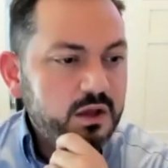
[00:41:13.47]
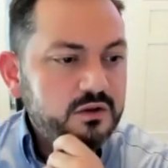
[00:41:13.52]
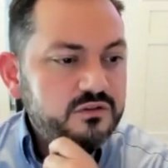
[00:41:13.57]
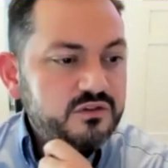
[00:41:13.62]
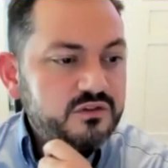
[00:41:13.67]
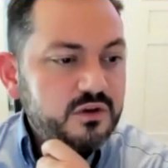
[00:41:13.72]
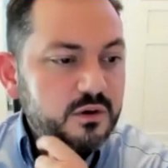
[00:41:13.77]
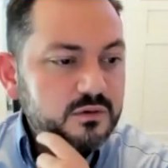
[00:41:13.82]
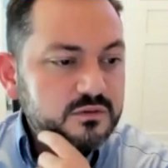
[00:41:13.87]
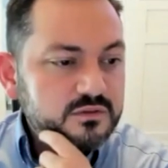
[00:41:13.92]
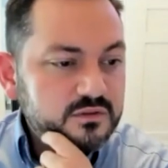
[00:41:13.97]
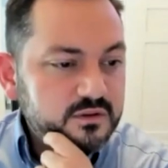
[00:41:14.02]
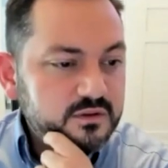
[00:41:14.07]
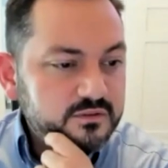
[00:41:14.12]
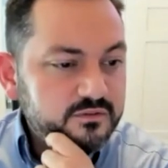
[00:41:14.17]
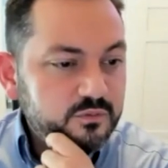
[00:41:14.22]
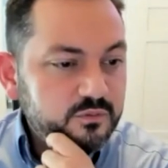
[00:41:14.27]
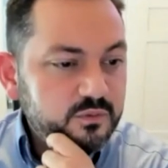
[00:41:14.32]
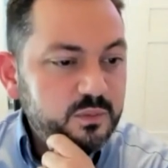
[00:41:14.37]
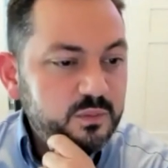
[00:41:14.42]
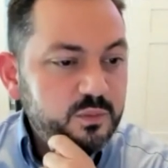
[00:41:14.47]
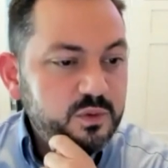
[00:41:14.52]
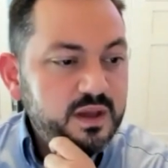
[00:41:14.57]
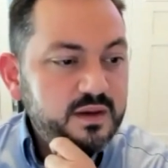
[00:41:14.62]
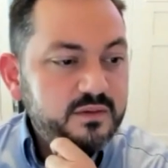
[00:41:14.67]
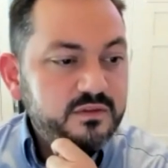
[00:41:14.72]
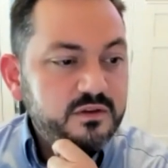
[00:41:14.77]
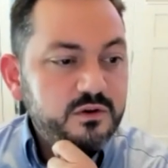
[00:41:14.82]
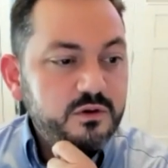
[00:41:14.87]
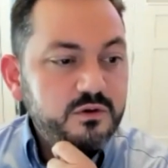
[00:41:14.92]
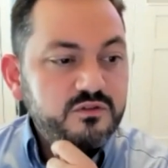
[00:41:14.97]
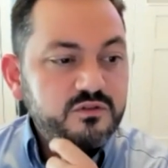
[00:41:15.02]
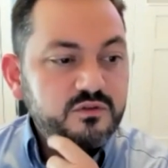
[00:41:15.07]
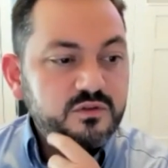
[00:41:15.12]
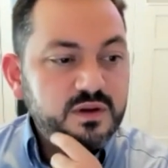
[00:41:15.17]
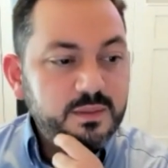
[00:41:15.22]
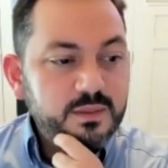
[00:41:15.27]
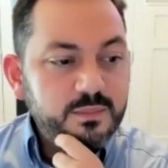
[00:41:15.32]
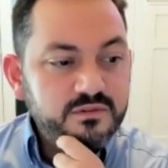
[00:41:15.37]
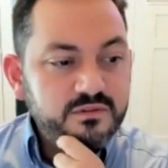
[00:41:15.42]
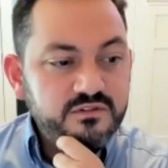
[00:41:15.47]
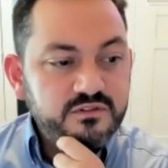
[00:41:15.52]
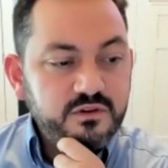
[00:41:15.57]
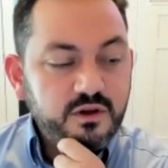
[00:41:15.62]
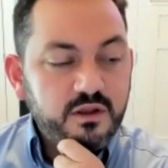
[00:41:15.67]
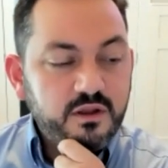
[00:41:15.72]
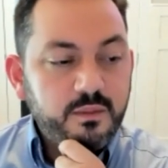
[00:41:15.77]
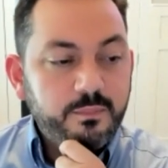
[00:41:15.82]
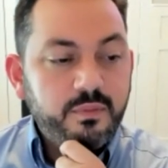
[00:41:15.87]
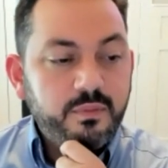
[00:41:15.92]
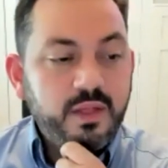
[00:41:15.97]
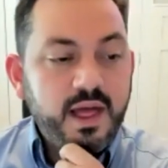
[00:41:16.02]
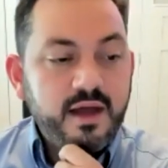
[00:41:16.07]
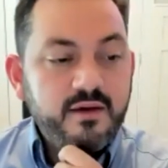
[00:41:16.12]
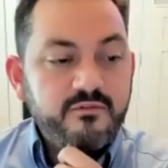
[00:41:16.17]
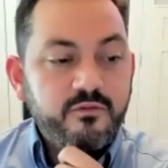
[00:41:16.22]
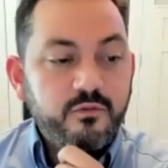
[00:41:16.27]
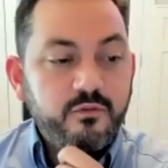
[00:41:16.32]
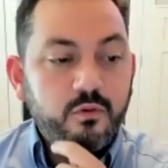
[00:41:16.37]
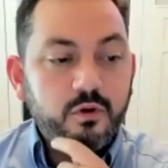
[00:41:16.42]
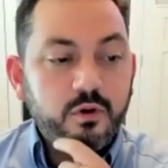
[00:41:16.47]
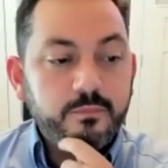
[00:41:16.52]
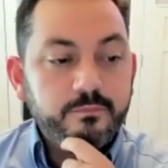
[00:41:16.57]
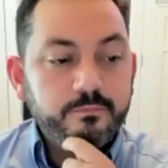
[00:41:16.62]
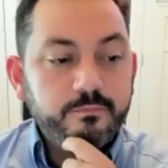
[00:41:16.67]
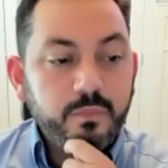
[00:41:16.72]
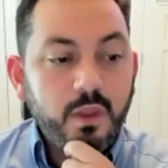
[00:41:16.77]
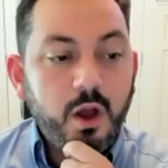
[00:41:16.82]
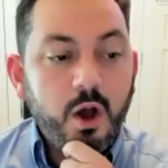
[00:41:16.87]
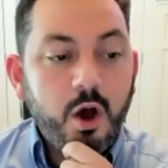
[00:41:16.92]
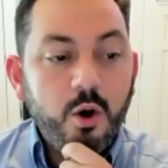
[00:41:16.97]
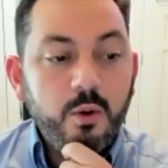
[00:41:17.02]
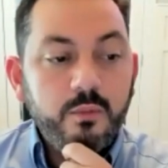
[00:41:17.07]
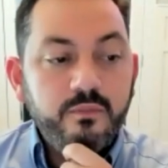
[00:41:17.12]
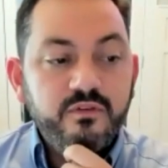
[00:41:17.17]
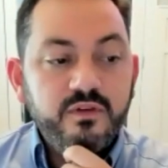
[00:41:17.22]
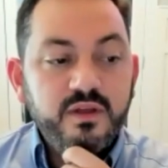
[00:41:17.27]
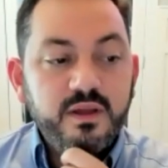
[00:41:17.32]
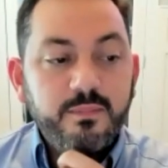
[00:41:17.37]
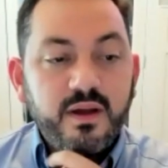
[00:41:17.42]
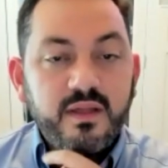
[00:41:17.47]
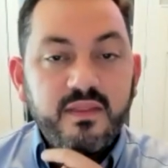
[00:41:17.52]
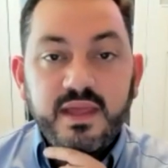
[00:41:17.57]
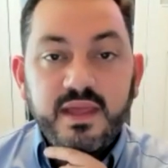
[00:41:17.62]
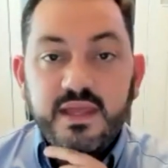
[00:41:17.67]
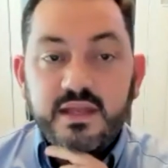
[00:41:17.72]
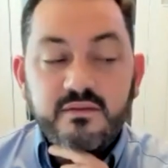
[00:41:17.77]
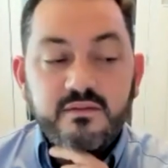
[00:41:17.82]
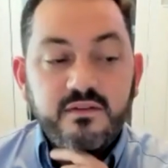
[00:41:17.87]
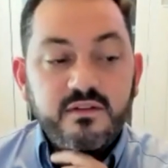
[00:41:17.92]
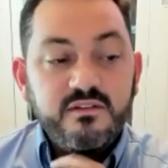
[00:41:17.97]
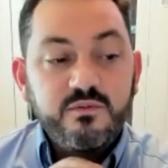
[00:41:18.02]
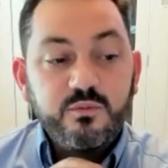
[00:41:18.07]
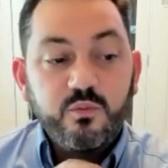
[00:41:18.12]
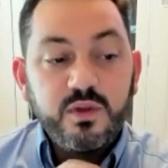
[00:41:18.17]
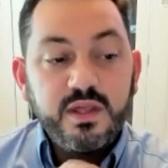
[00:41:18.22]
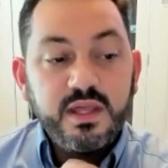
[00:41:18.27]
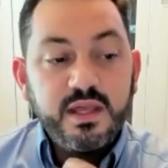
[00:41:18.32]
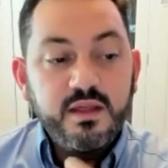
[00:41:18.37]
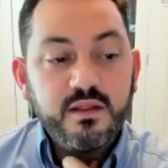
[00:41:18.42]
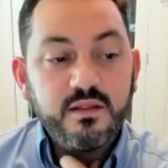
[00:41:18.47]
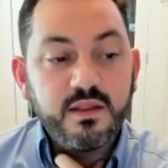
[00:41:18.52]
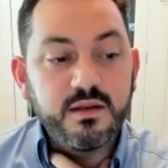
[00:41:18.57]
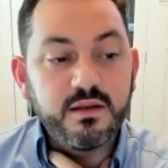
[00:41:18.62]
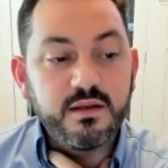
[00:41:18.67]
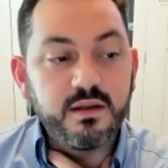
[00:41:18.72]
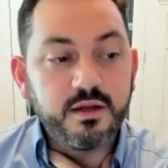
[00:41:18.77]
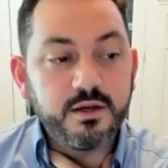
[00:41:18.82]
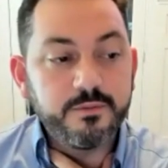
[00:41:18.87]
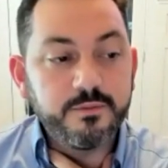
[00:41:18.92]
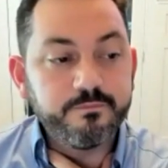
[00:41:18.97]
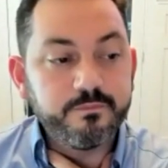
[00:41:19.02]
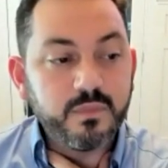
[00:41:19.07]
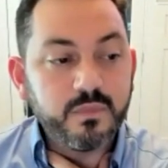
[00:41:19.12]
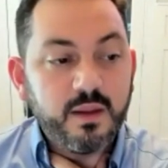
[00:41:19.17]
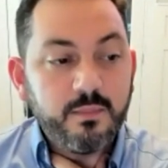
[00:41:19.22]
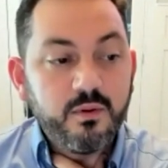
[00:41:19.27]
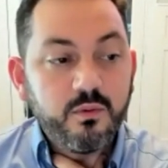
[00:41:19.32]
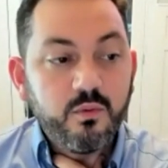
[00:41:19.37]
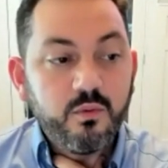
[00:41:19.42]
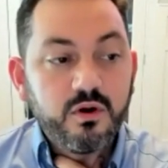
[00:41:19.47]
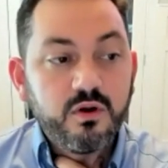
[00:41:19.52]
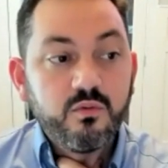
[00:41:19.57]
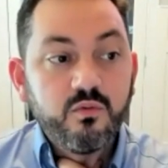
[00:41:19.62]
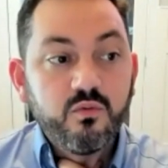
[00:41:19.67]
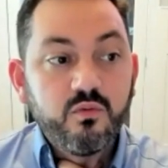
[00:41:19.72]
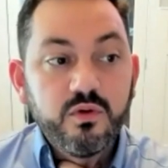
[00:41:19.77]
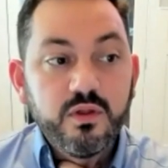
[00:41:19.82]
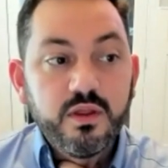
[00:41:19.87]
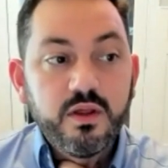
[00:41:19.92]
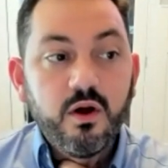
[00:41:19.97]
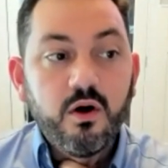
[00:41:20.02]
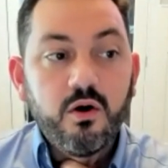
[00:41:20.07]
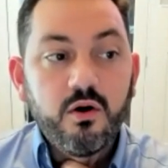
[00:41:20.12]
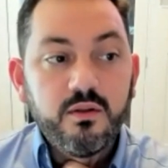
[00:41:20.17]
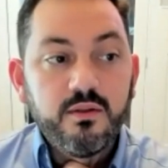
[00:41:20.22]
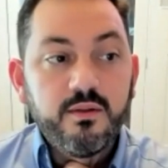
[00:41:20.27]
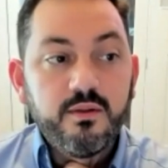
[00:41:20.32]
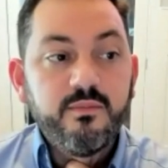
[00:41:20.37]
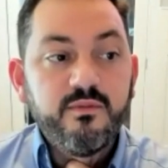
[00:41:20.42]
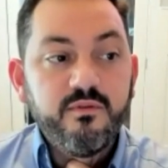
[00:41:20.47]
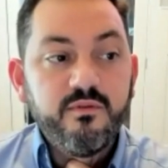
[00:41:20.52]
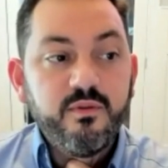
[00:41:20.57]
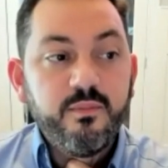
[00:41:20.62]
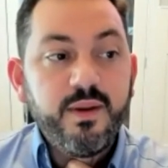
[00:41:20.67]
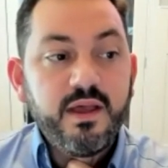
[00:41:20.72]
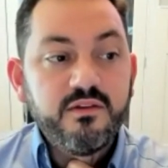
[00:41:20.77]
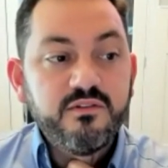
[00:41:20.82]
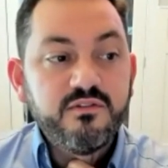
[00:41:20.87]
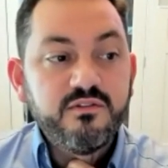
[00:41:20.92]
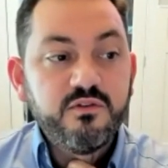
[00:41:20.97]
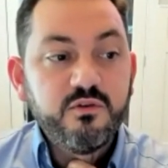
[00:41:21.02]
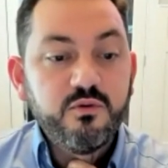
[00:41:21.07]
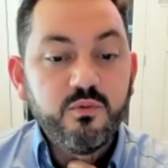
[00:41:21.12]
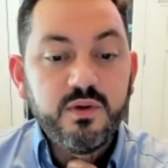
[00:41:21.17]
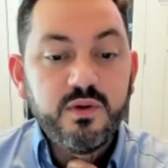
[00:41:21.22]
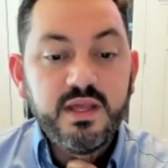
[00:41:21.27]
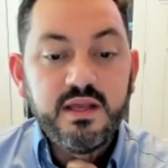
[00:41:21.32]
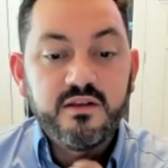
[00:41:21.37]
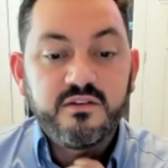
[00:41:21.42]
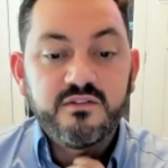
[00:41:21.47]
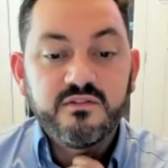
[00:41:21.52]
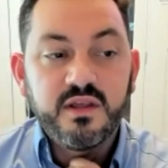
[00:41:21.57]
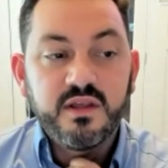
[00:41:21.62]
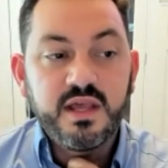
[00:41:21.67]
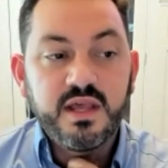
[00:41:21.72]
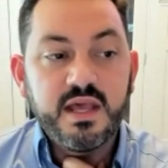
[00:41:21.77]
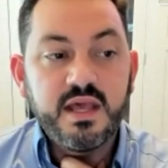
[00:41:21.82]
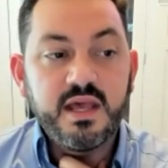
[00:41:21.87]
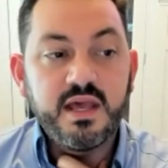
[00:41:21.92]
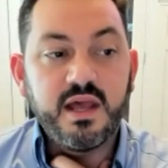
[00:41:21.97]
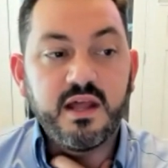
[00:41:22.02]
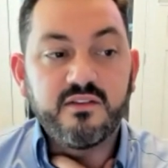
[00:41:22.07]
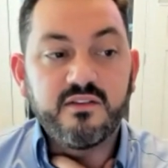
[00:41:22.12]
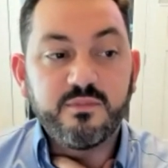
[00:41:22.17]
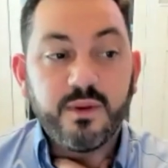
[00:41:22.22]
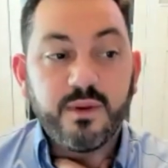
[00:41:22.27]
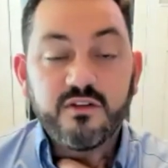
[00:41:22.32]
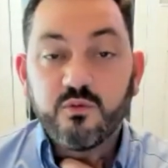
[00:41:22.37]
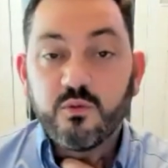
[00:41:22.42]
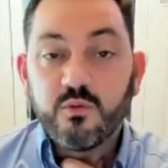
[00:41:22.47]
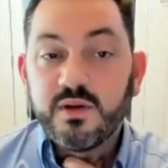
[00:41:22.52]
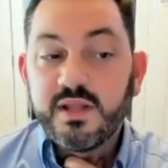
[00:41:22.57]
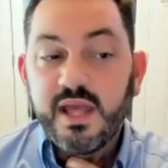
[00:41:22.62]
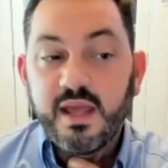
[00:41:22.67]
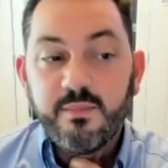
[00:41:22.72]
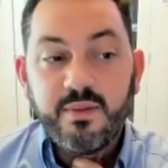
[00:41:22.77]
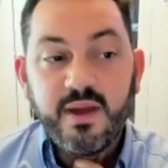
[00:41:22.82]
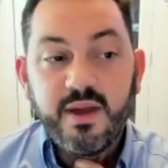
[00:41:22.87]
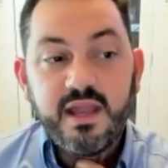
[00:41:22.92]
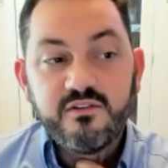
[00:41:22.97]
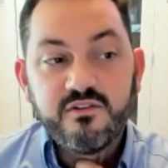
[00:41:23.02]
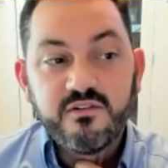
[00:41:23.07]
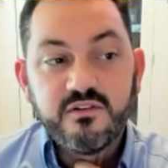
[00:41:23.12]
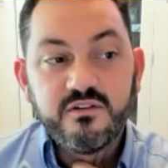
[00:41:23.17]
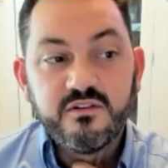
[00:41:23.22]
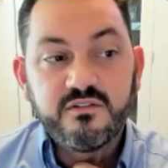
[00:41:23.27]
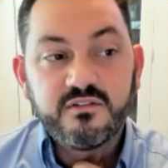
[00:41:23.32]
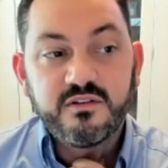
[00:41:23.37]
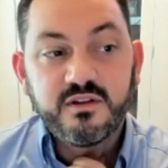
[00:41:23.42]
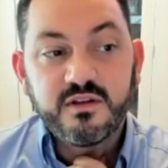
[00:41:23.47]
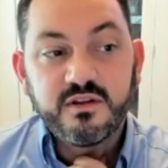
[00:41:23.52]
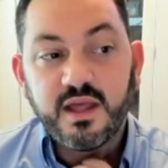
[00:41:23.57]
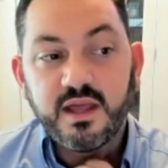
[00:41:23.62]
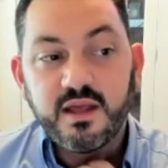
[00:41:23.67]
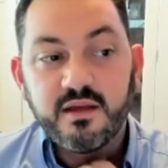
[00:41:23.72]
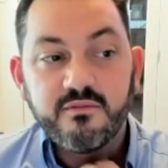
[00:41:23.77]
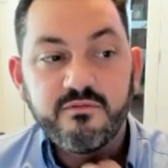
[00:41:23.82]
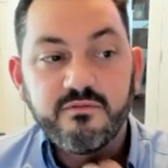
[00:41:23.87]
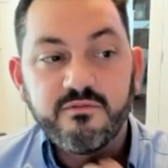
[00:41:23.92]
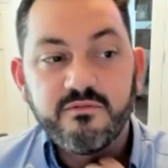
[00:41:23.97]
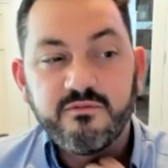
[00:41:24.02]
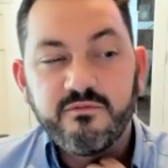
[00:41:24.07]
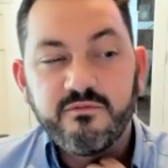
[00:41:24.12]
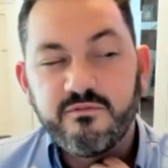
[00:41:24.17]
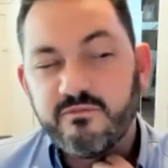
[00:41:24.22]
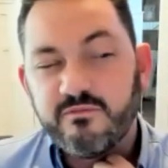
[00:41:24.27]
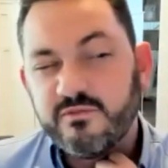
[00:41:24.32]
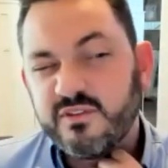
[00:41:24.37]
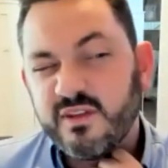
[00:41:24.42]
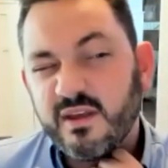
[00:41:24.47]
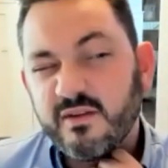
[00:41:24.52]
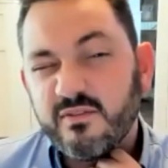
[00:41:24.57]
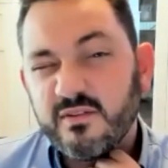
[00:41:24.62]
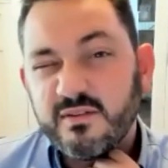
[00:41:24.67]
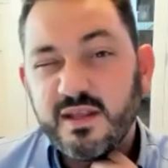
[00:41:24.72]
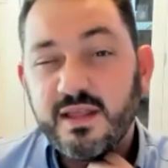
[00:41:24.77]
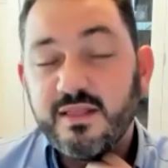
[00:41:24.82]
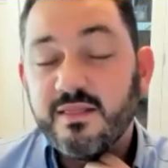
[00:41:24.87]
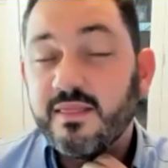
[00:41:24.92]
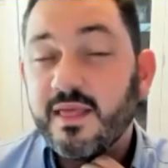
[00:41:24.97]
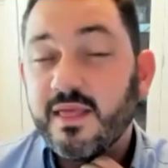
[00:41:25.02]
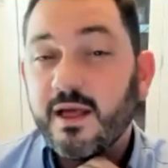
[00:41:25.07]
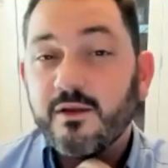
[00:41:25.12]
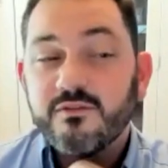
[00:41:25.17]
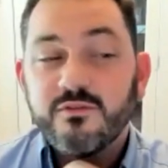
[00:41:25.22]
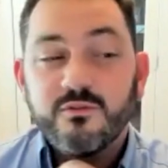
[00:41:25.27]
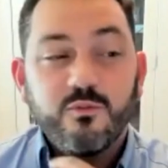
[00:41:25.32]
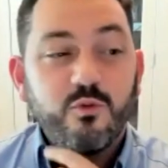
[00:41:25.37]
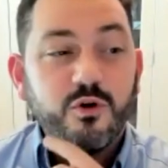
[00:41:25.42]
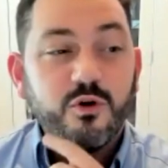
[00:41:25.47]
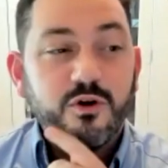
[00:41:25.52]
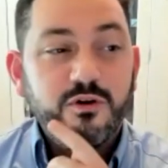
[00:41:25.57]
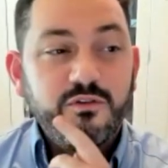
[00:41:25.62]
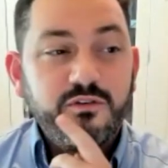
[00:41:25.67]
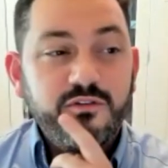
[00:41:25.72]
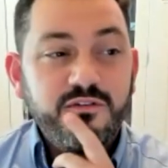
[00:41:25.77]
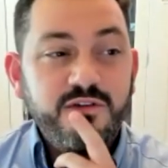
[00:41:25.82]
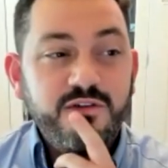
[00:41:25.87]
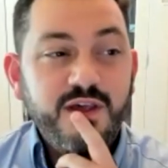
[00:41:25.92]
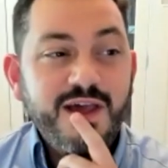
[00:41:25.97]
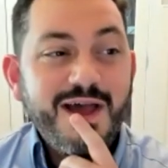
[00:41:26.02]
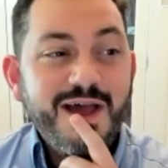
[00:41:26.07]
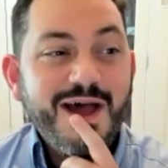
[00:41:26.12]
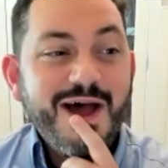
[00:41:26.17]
Joseph, when we have the new scripts on the platform, hopefully by the end of this week, Linda, I've been working really hard on them for the past two weeks. It's about 28 pages and like 17,000 words.